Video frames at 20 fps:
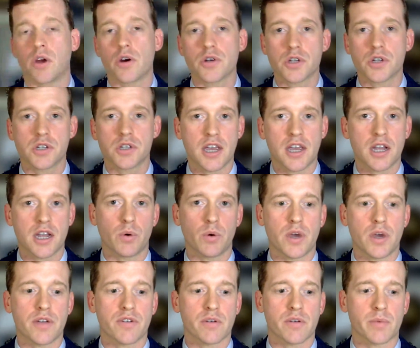largest
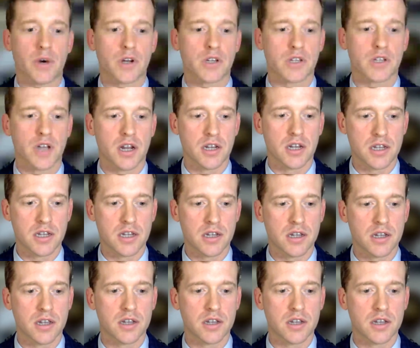takeaway from our study